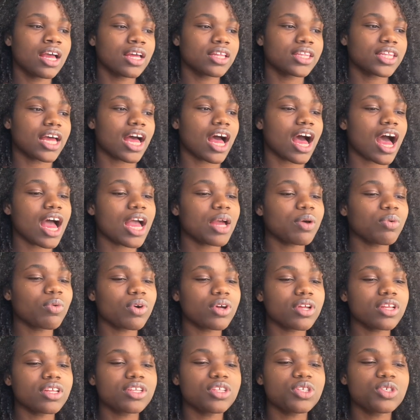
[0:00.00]
that I
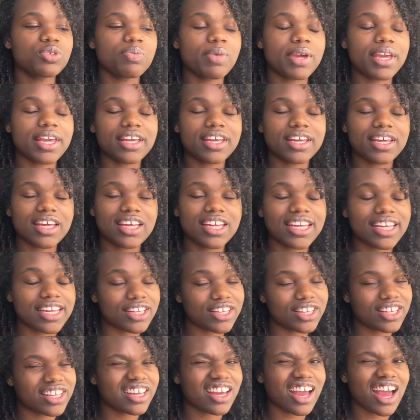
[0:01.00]
wanted to make a
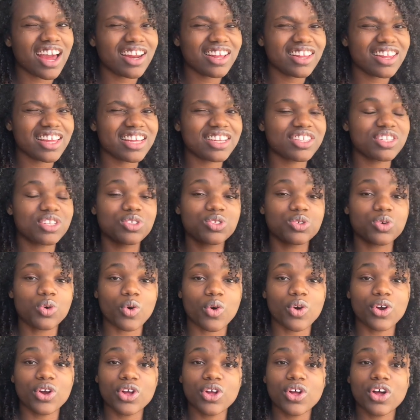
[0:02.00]
kind of like
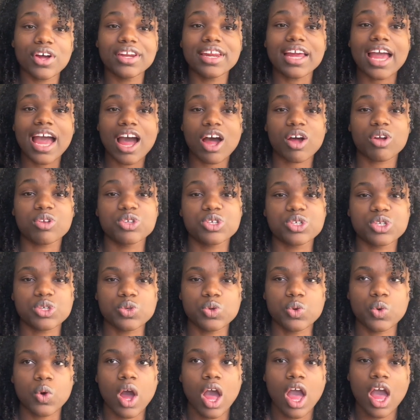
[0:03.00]
tutorial on how
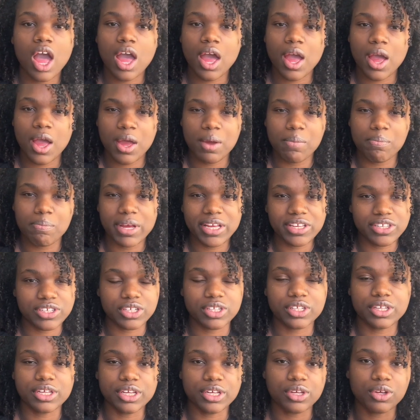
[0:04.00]
to
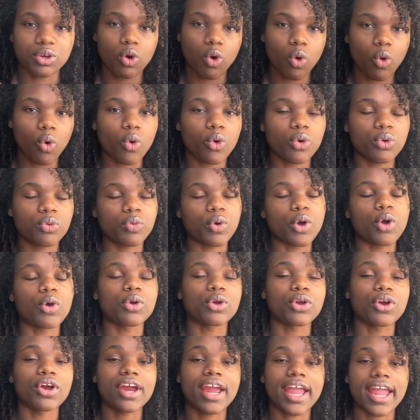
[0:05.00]
basically
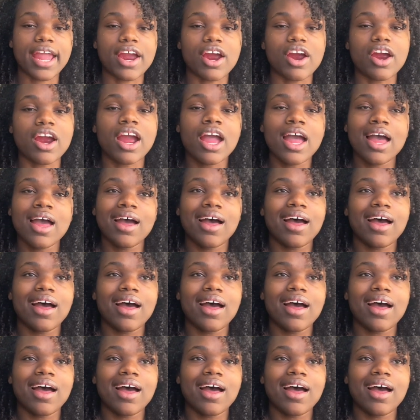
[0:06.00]
cornrow your hair.